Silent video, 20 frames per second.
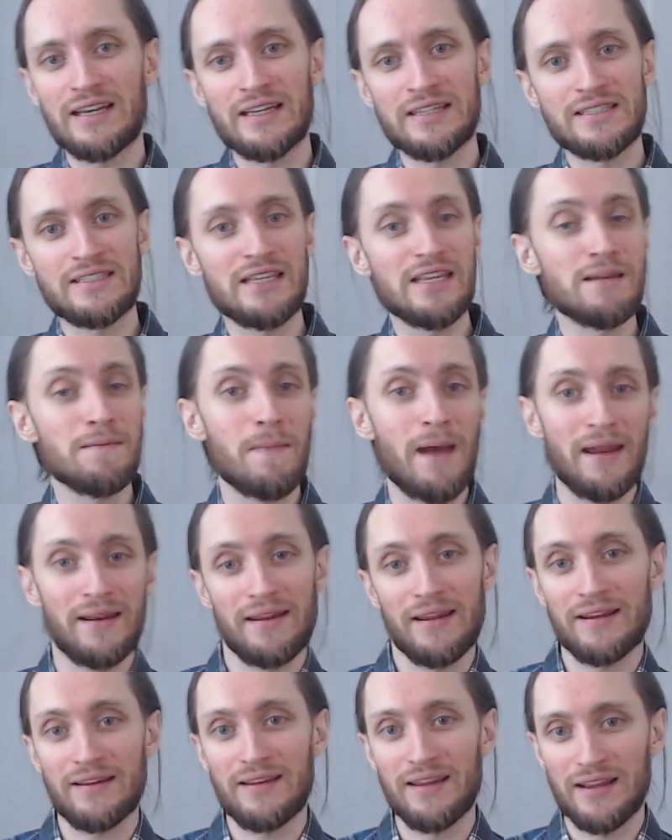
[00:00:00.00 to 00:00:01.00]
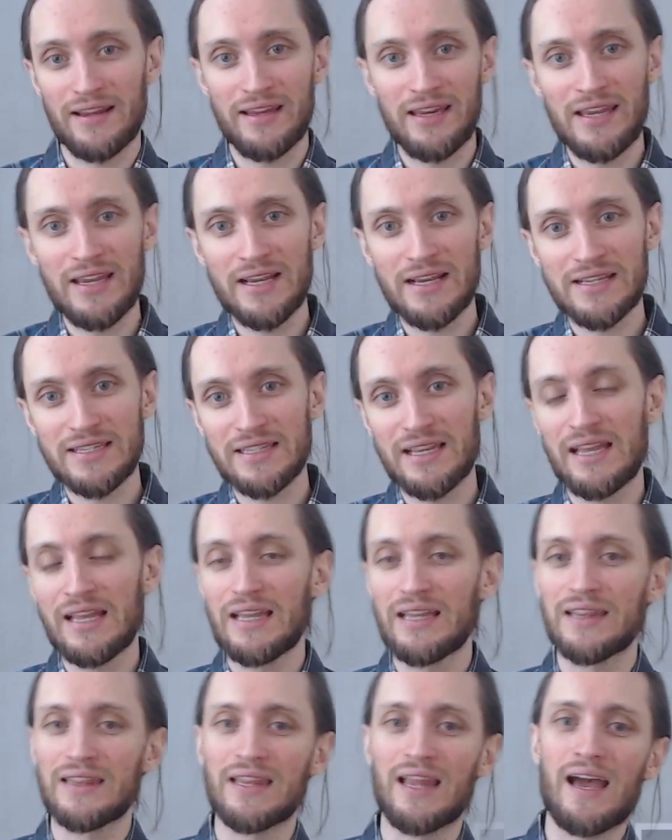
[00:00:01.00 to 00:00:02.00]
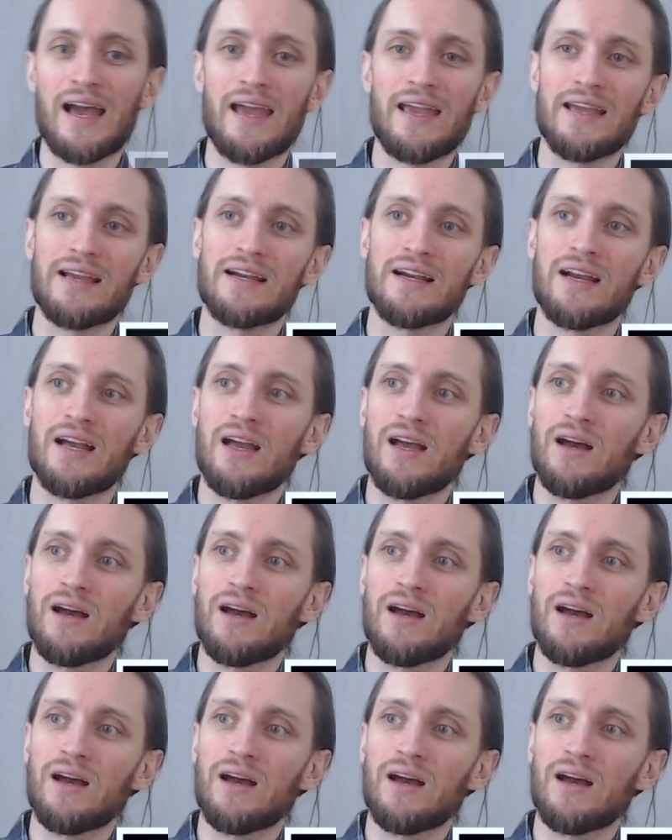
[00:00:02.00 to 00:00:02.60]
cinematic techniques like